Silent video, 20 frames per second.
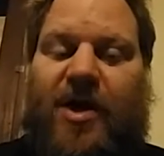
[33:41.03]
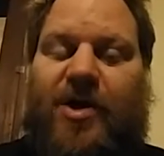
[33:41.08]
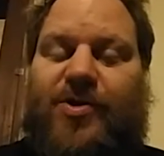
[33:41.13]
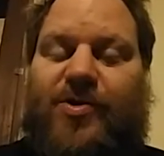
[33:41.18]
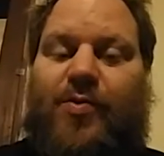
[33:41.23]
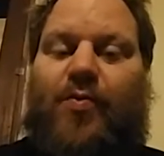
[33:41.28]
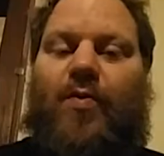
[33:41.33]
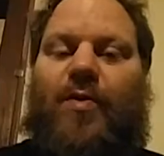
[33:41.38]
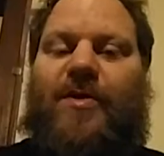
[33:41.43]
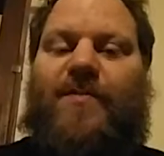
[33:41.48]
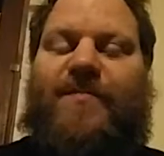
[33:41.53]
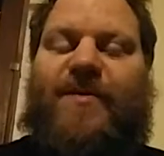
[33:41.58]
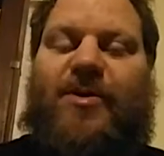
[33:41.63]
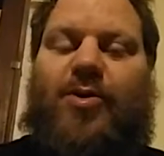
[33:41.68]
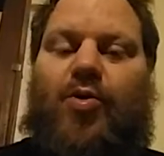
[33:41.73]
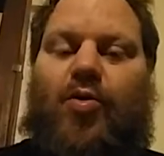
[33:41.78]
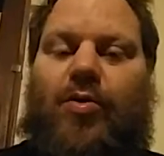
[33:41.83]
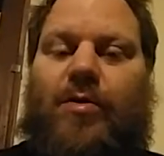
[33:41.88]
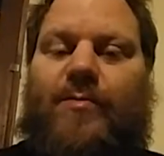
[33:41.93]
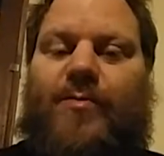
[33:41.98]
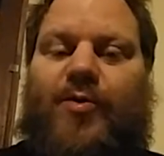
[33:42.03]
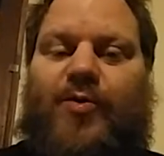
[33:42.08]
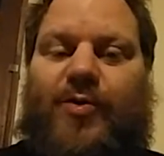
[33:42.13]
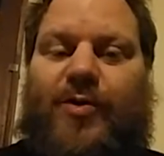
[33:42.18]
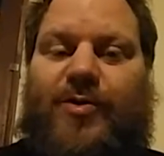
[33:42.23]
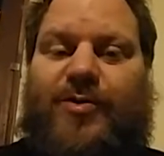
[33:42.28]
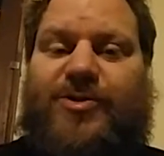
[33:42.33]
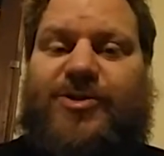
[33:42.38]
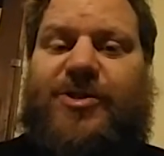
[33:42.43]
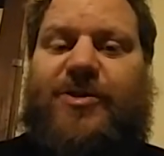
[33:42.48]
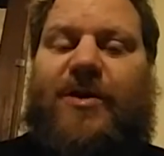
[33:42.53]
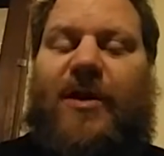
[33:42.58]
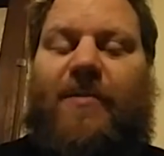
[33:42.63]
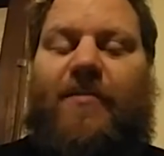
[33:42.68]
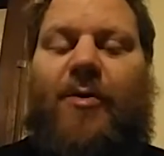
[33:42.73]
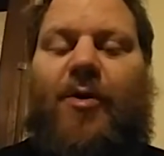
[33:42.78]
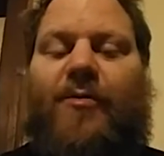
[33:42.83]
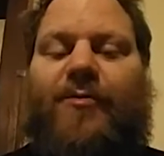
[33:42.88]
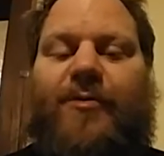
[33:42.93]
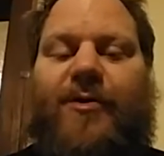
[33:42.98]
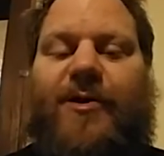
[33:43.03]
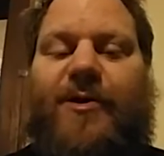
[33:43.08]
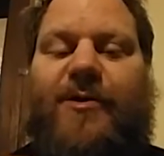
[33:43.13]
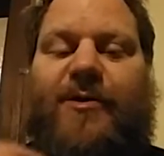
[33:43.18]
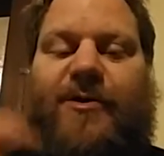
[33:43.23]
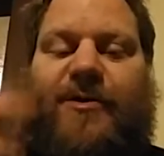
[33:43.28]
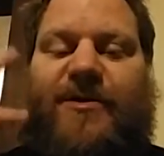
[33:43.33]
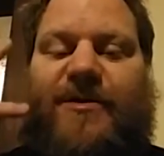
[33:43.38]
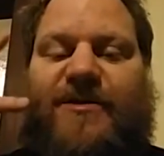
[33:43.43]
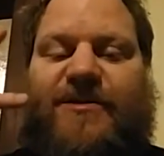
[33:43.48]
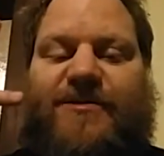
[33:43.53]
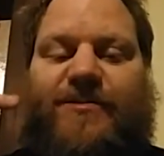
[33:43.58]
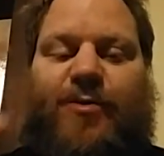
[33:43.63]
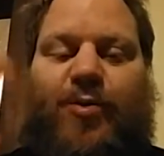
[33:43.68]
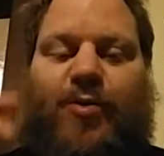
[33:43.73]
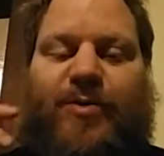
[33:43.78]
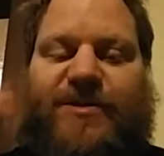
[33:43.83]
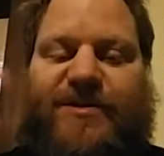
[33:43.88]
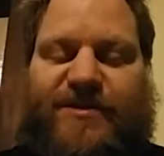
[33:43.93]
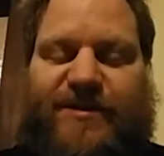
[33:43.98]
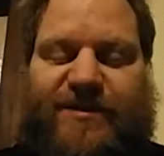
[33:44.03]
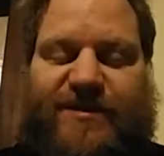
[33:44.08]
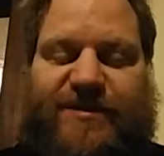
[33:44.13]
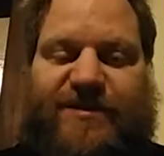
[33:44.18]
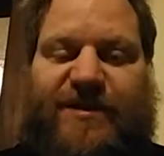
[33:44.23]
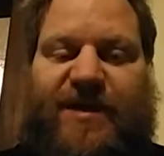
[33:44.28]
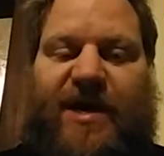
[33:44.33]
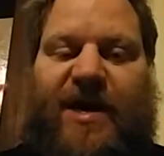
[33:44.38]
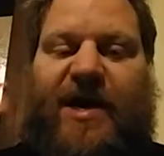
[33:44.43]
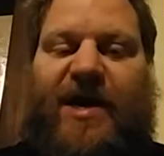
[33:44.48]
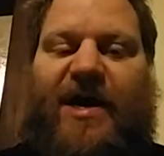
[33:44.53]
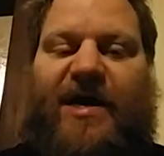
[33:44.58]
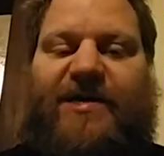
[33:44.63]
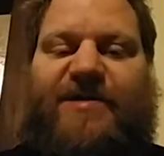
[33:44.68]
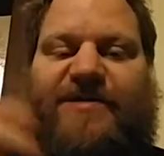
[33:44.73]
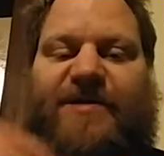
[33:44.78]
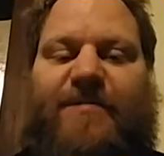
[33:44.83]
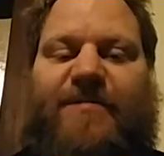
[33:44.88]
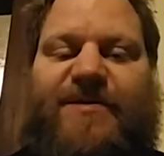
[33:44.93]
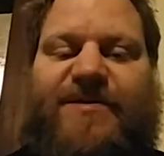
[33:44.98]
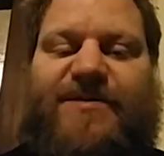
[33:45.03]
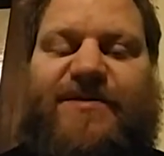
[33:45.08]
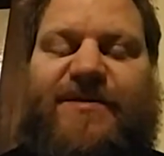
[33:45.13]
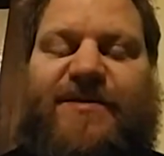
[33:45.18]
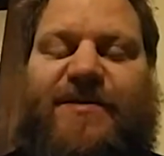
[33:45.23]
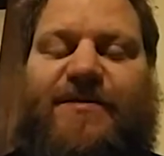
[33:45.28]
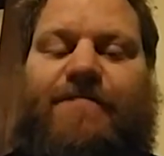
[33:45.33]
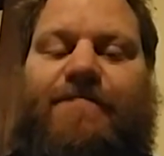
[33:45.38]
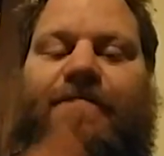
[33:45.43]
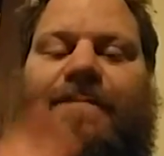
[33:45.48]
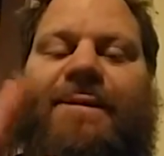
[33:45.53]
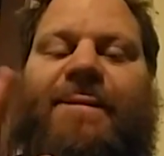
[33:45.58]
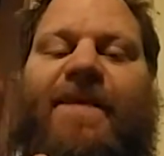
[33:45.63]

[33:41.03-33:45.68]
You want to be normal, don't you? And I'm overhearing these voices as I'm asleep.